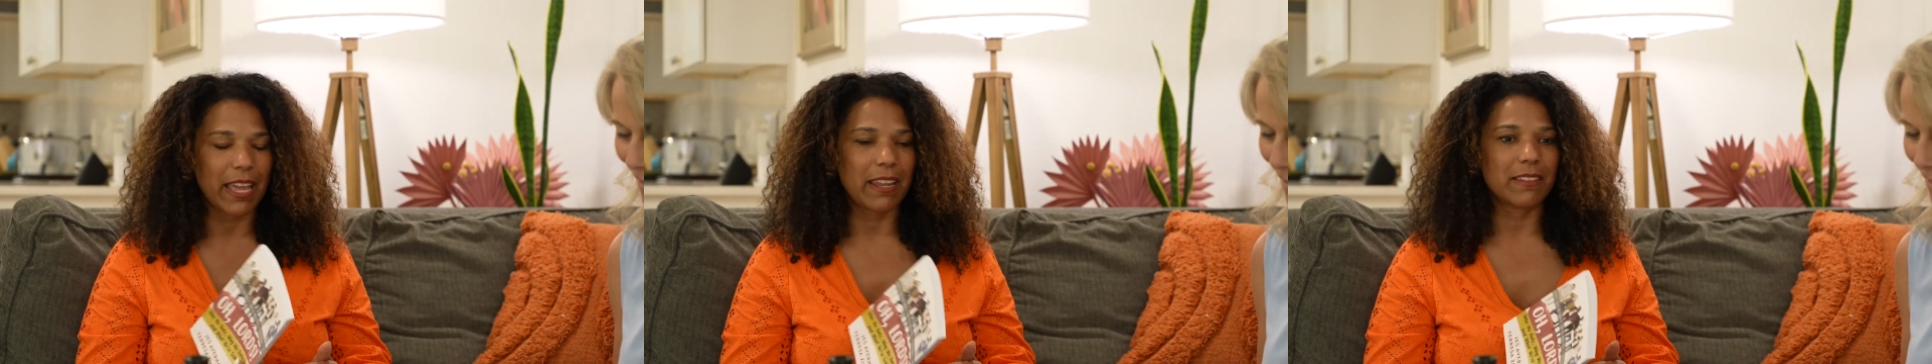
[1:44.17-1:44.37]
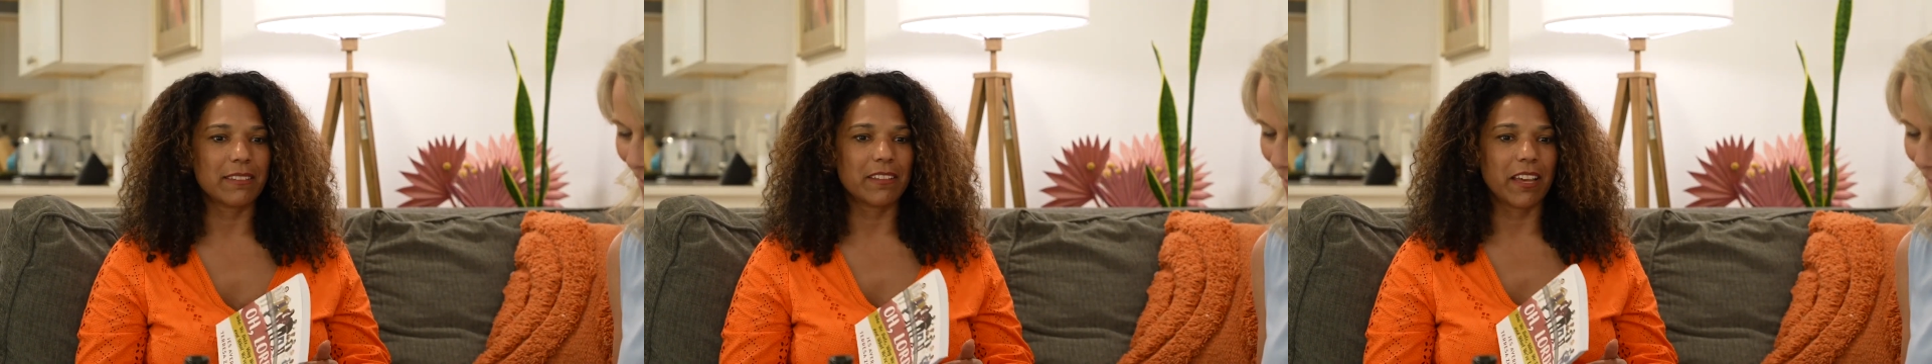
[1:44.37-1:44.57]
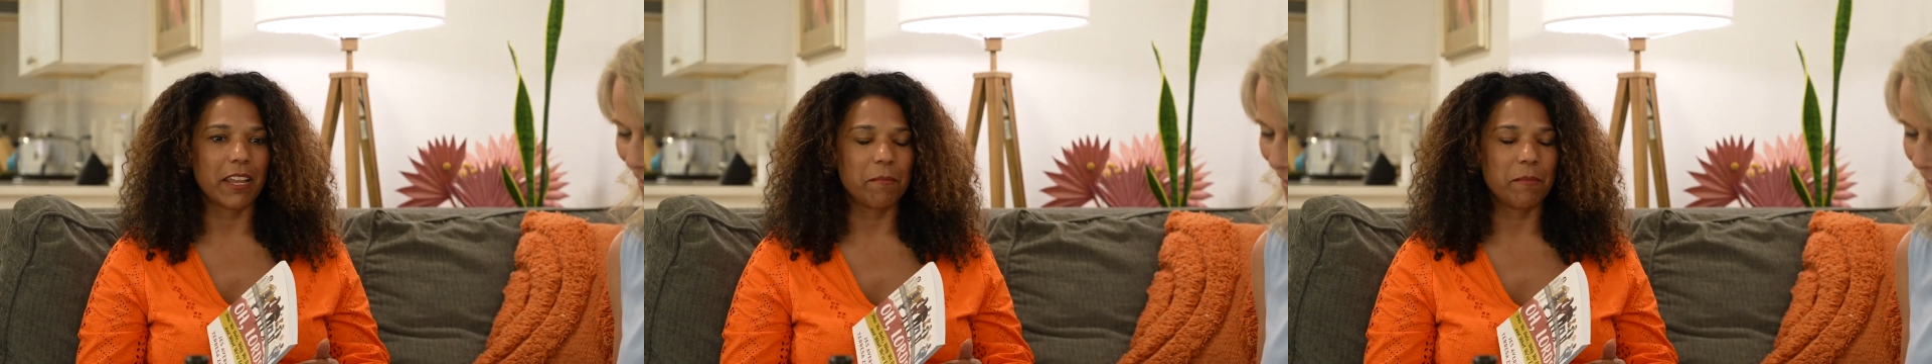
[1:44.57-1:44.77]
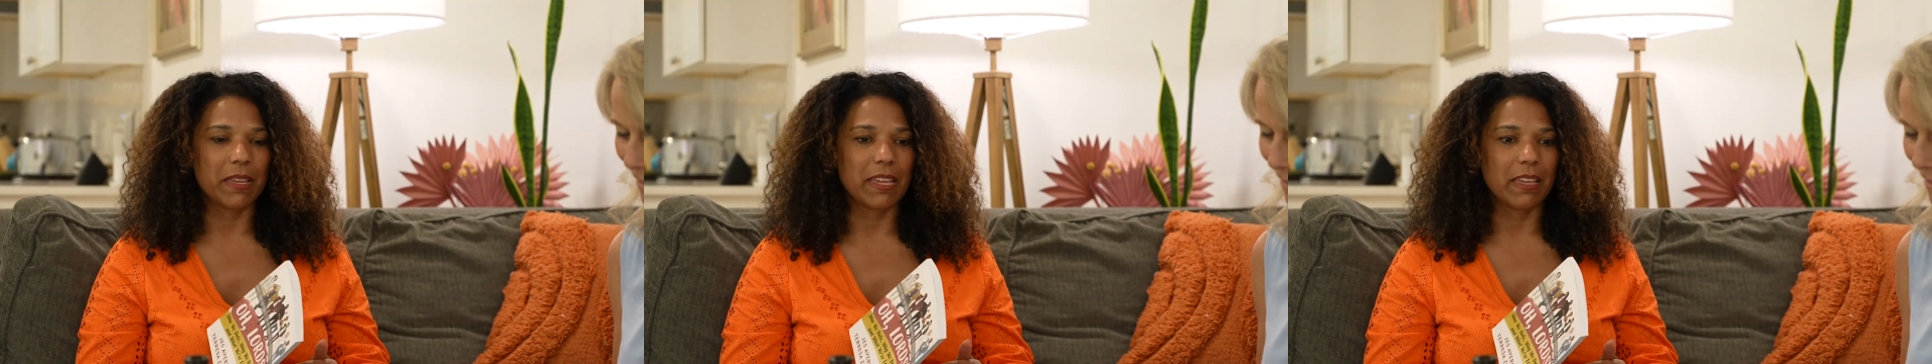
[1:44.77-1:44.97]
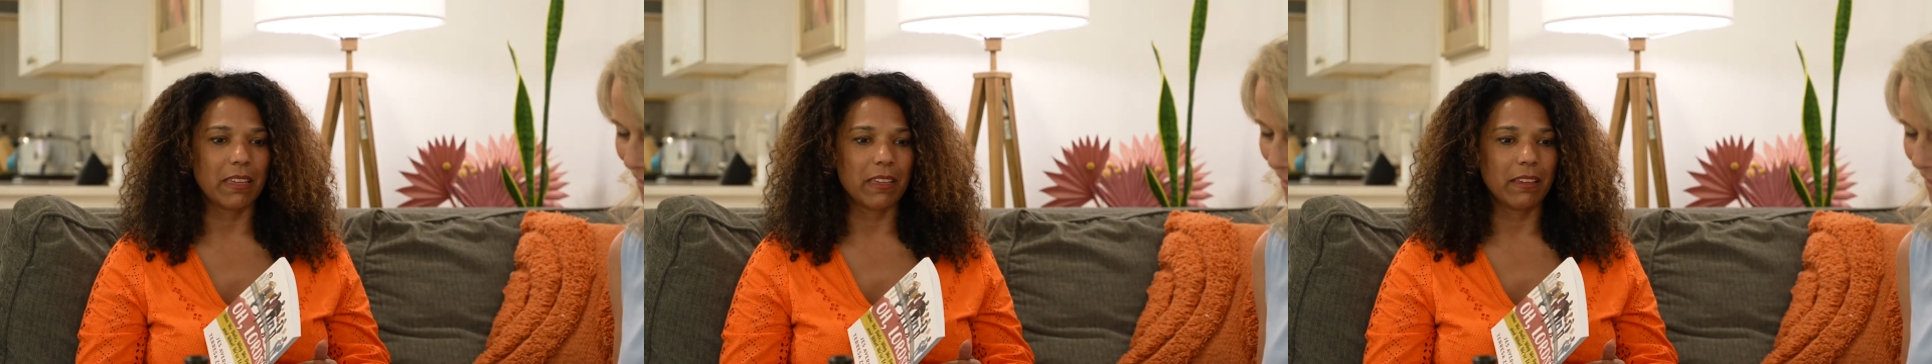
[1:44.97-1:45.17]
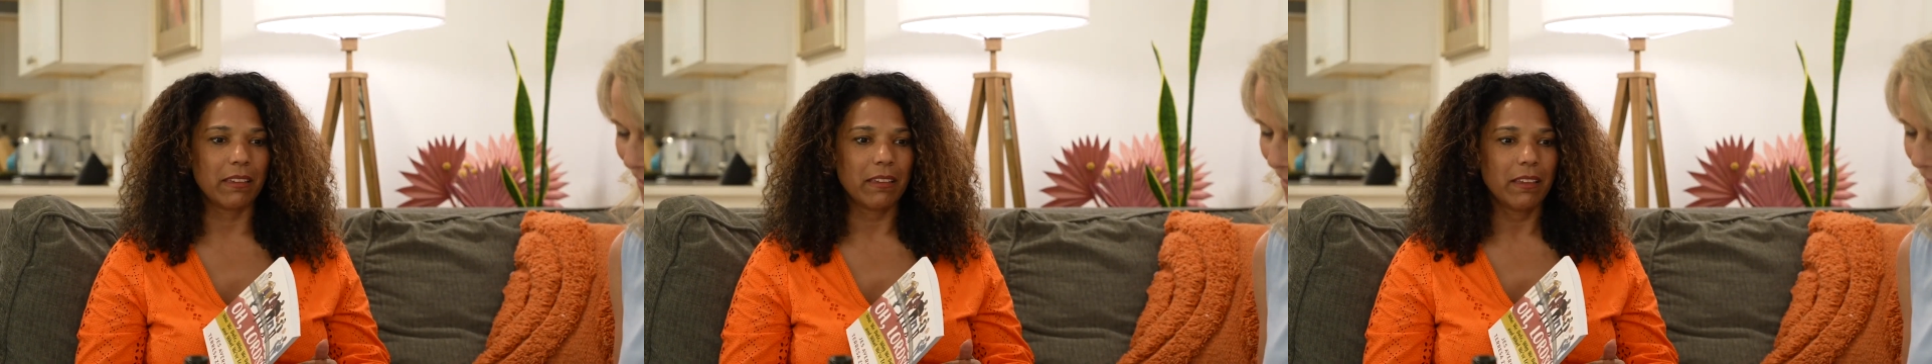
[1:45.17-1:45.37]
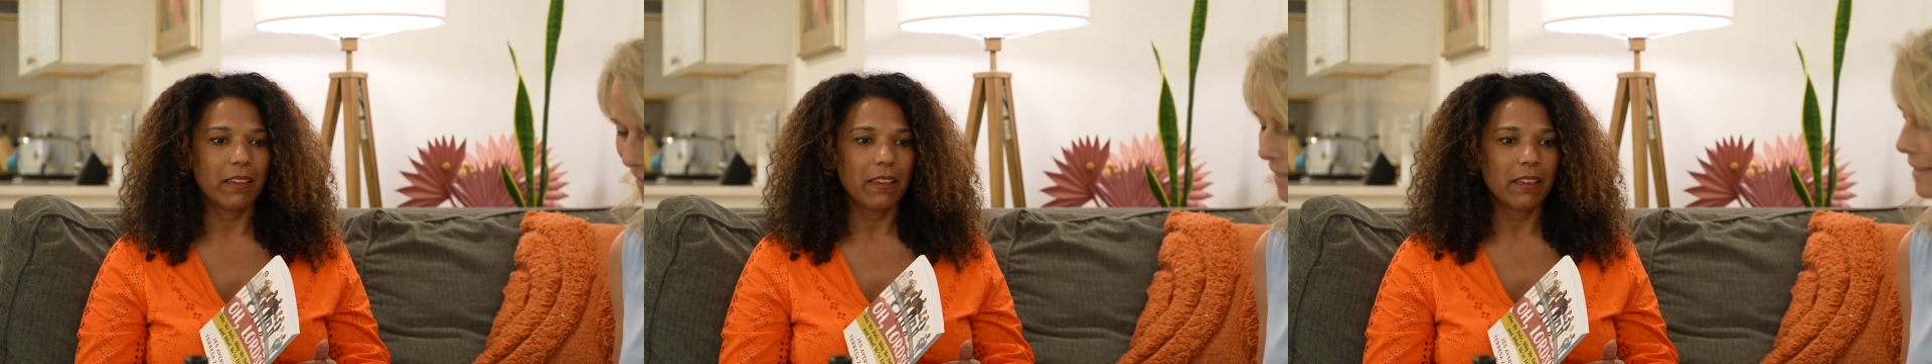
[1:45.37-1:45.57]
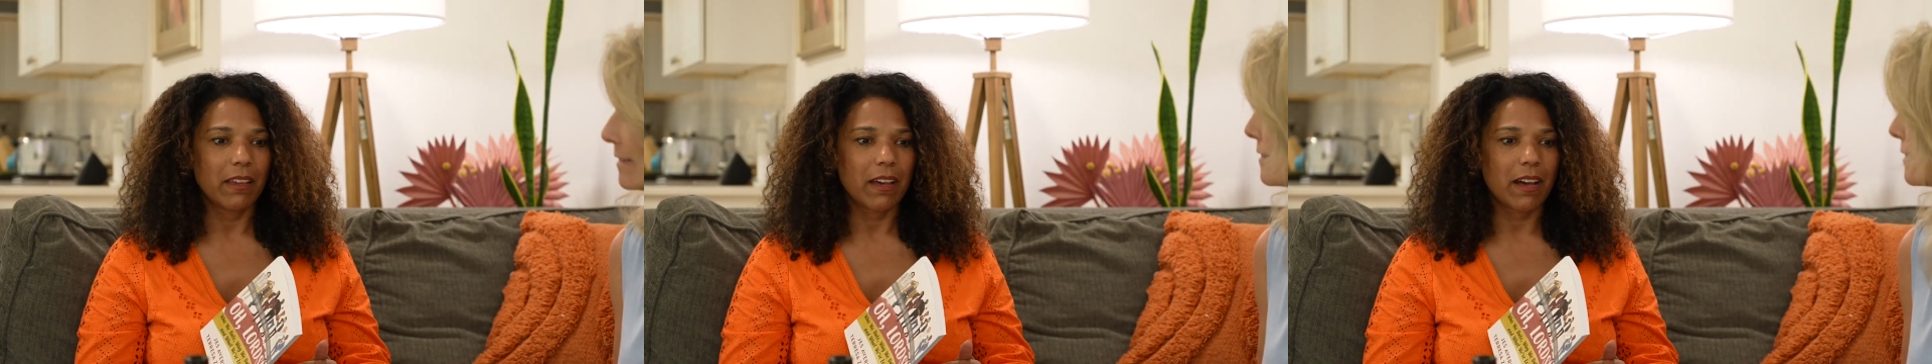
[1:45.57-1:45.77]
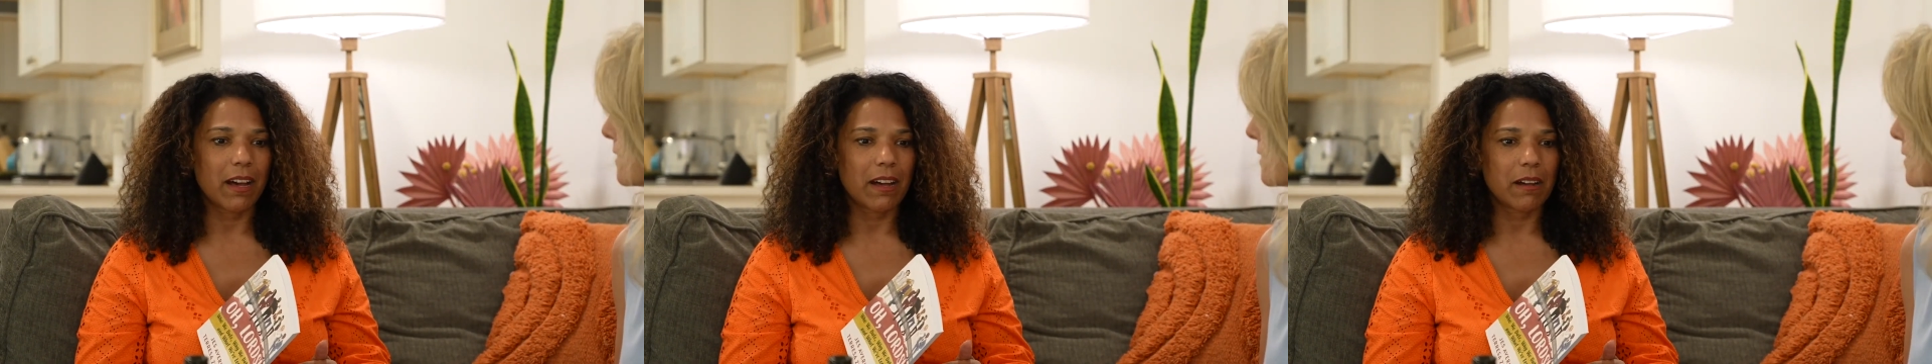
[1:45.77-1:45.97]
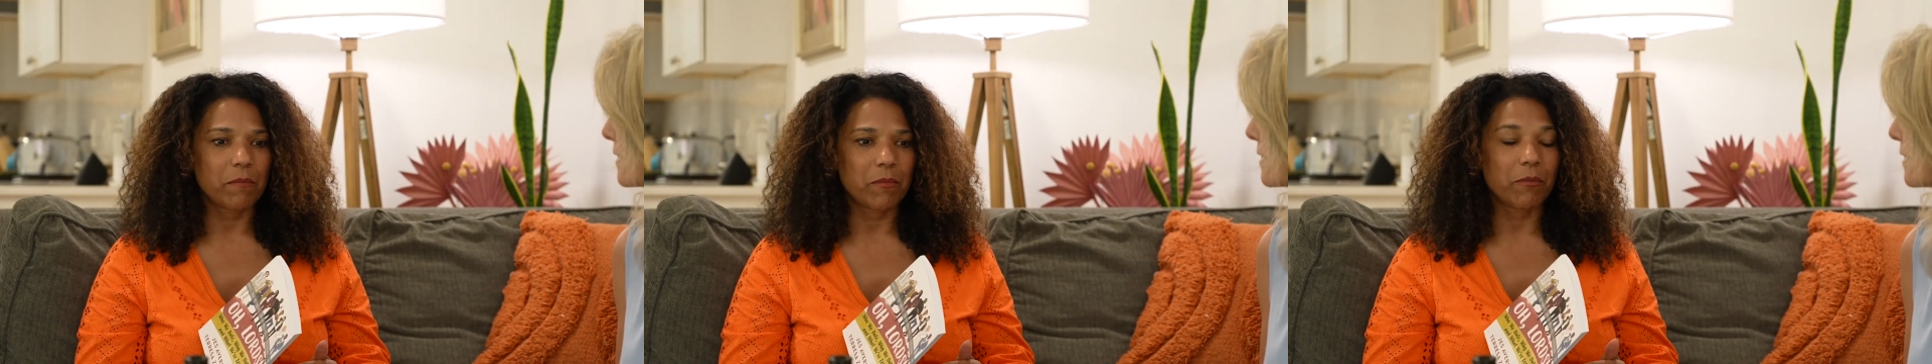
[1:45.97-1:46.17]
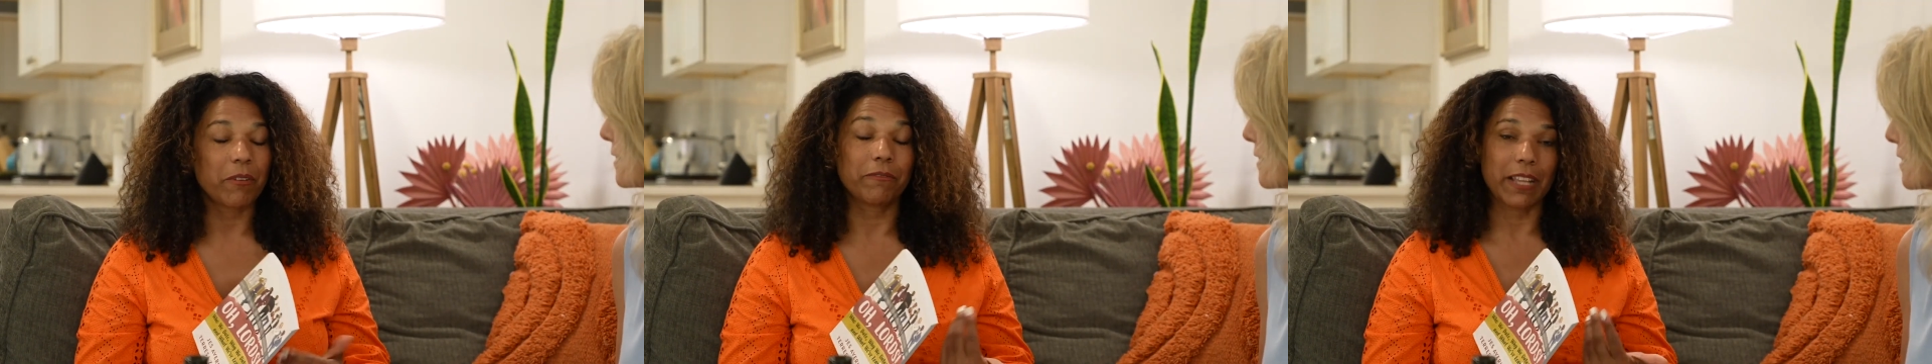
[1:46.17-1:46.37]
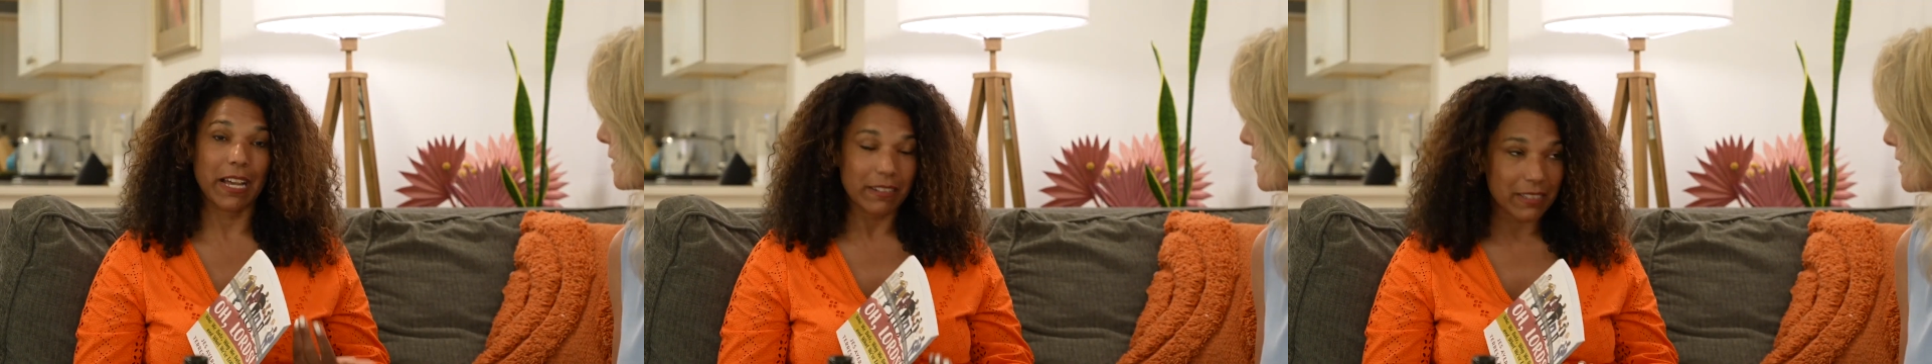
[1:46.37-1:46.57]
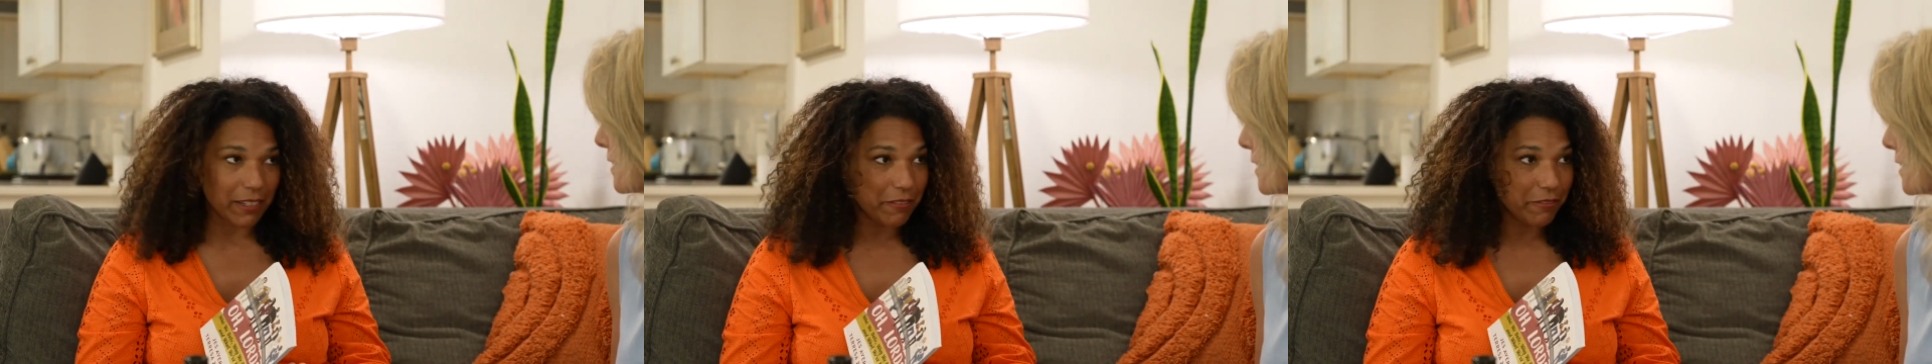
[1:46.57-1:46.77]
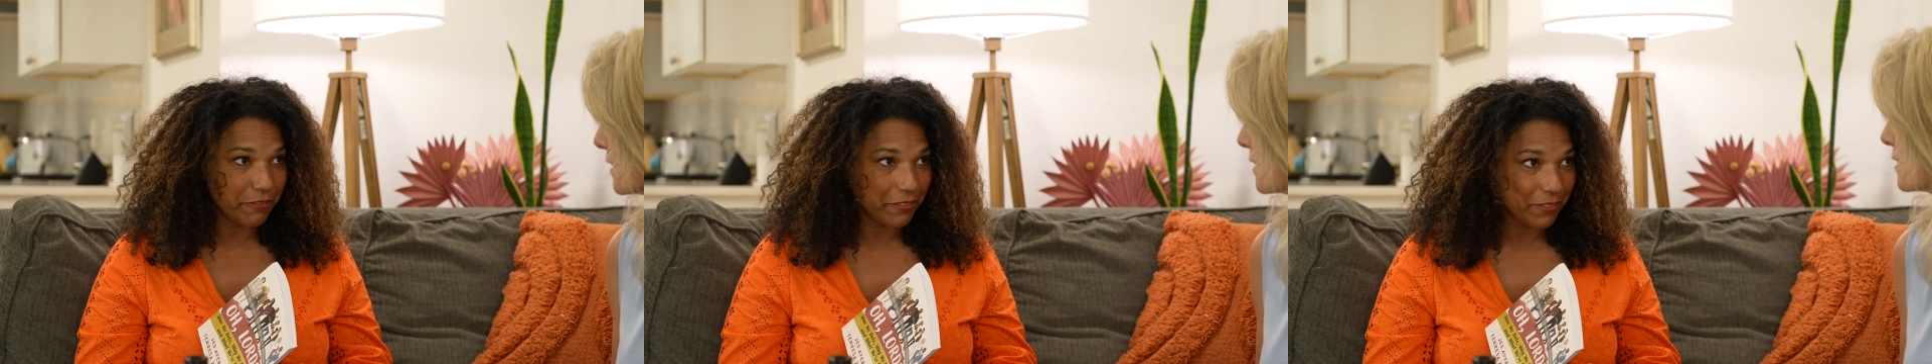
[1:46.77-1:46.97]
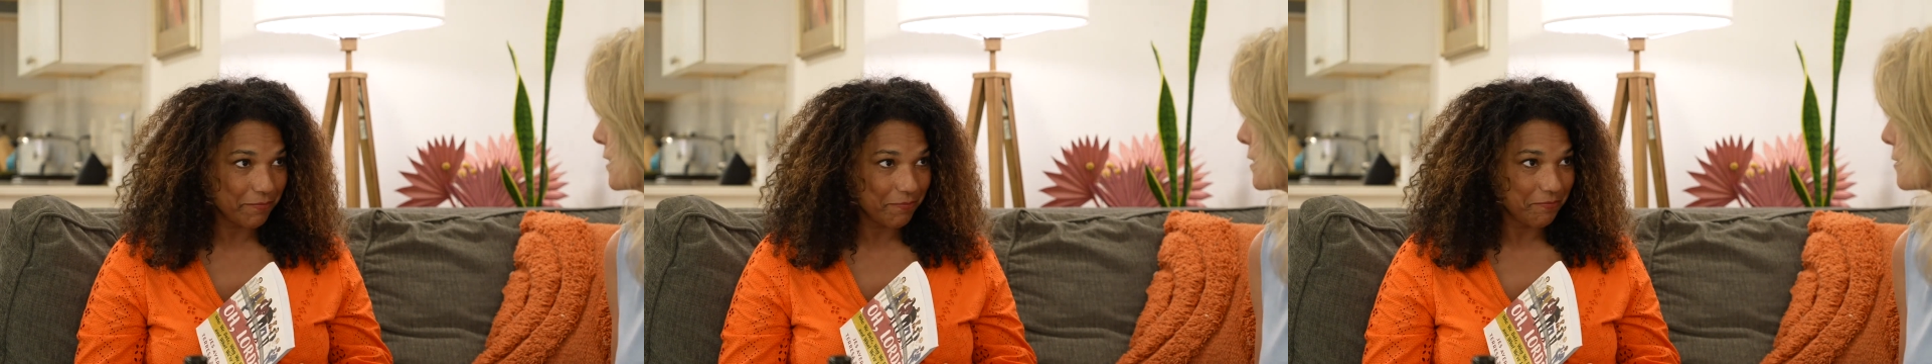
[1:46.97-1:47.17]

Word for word: and it's going to be reflective.